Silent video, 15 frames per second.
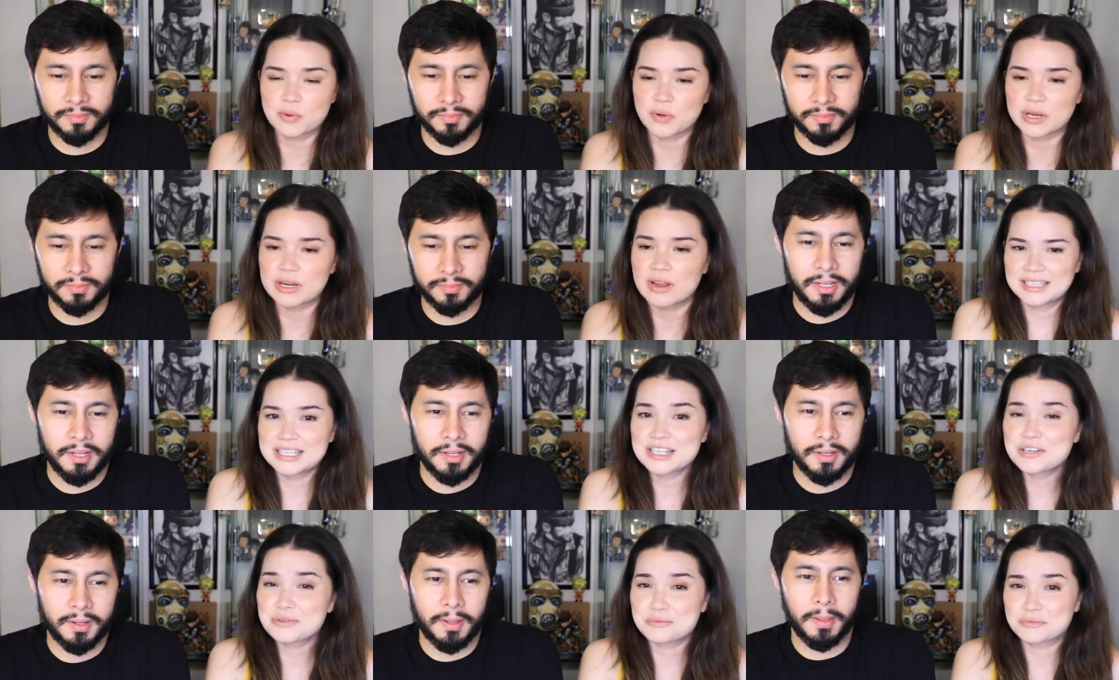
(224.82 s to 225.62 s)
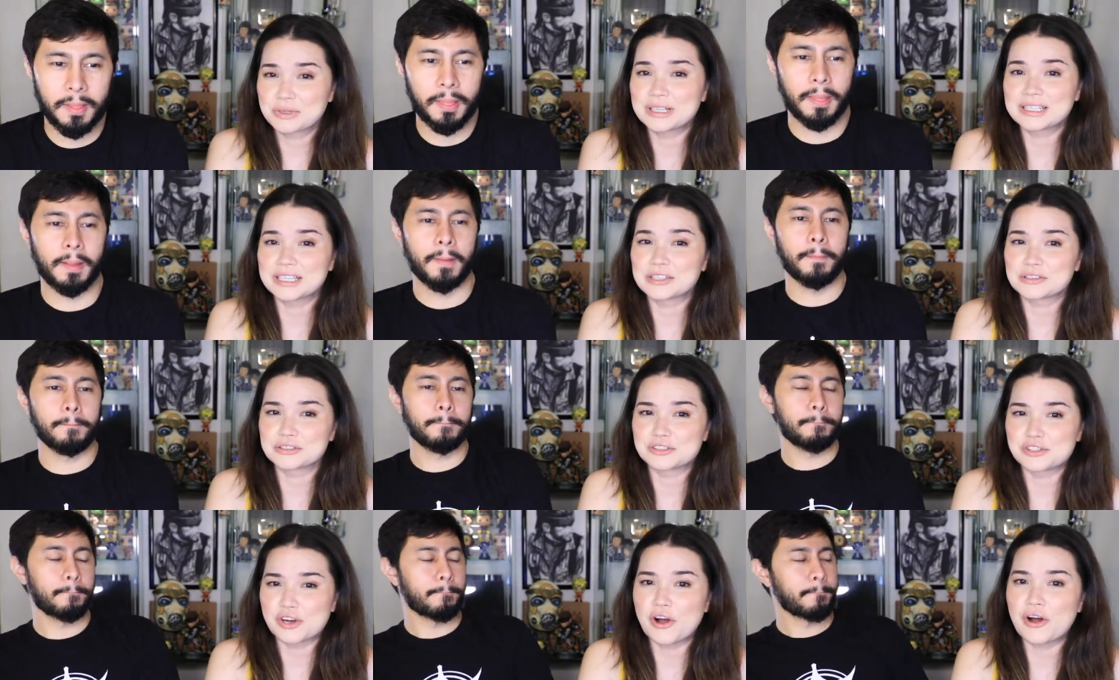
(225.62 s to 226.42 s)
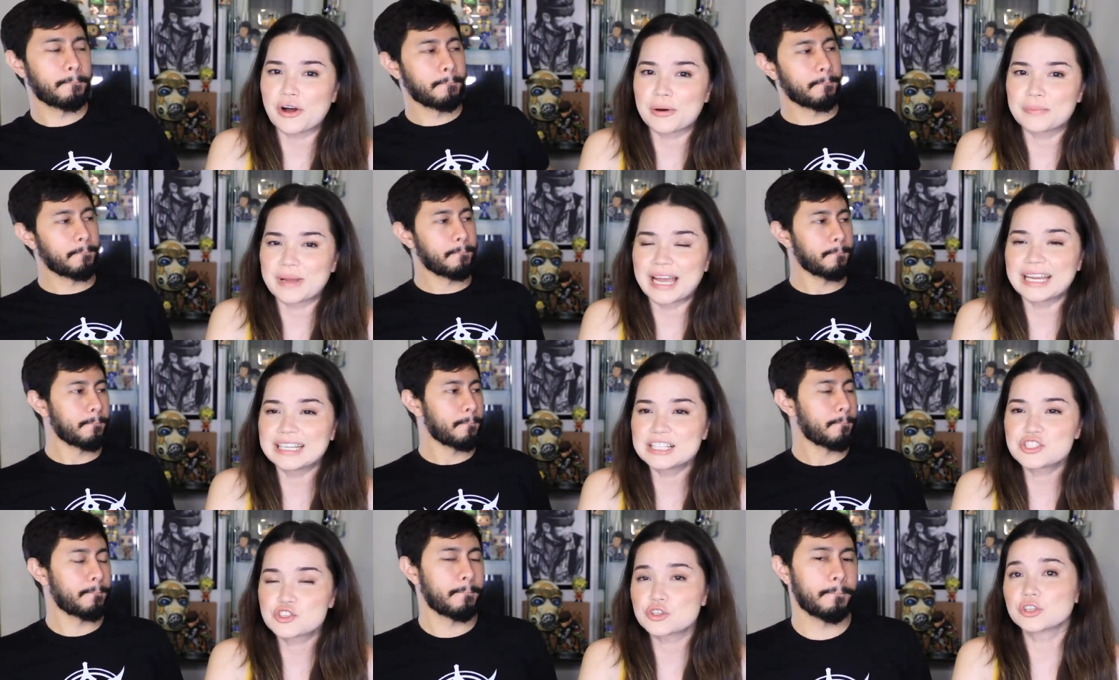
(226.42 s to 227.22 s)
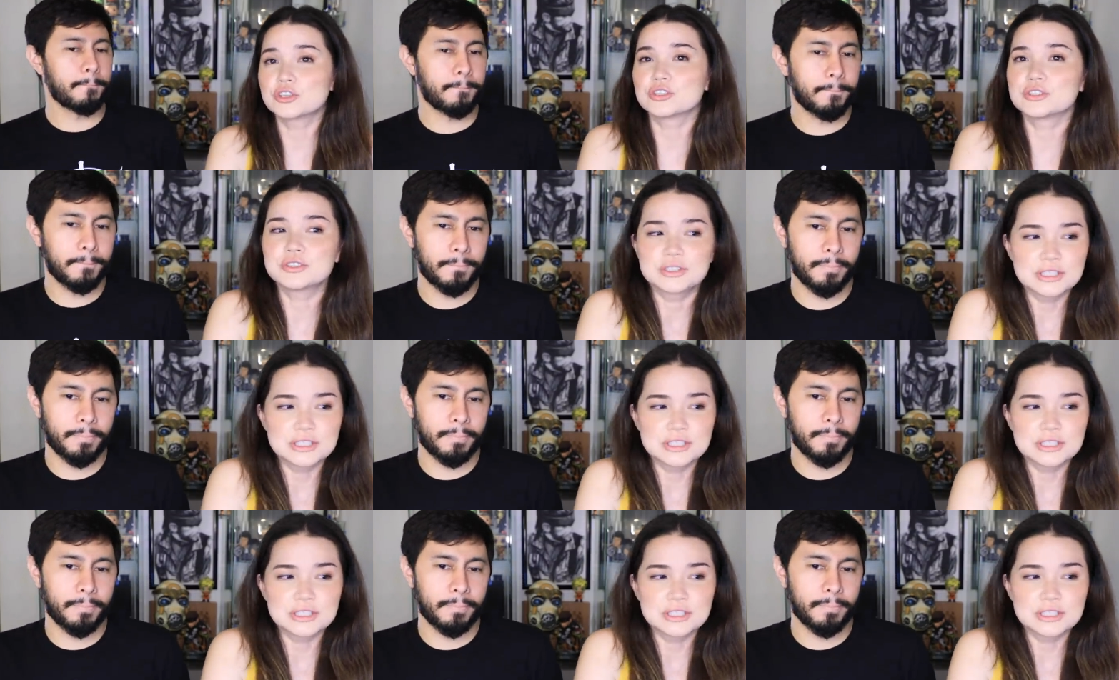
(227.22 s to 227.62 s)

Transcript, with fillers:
Speaker 1: the point. He did a really good job, and it's true.